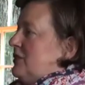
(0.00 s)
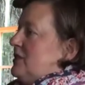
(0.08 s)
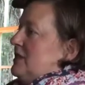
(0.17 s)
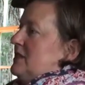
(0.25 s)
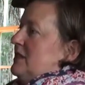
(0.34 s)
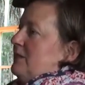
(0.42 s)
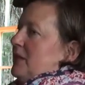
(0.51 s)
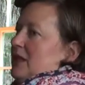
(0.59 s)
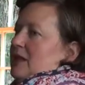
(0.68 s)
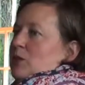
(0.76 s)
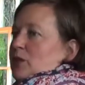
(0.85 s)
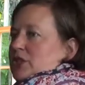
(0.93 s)
versus
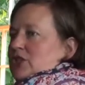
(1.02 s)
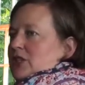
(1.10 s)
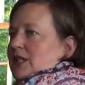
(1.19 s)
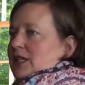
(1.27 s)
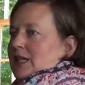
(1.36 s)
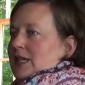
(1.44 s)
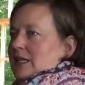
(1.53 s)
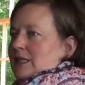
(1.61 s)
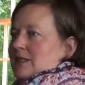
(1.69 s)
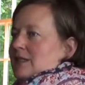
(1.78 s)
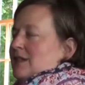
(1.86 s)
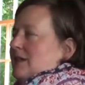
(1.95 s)
something that we shouldn't
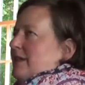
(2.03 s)
eat.